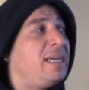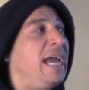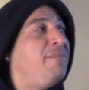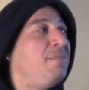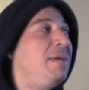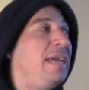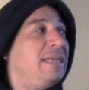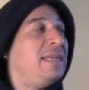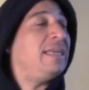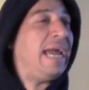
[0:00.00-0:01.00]
came to me
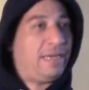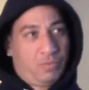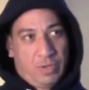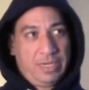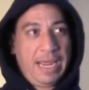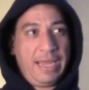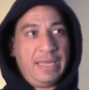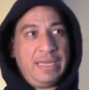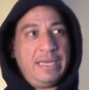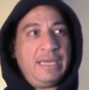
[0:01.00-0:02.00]
in Atlanta one day,
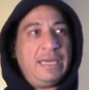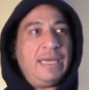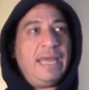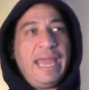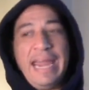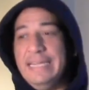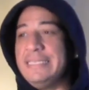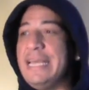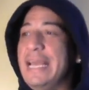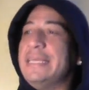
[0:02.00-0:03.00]
and he
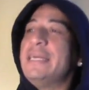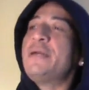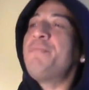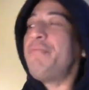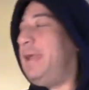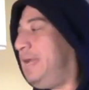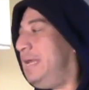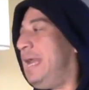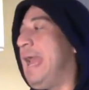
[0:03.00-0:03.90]
said, "Kid Capri,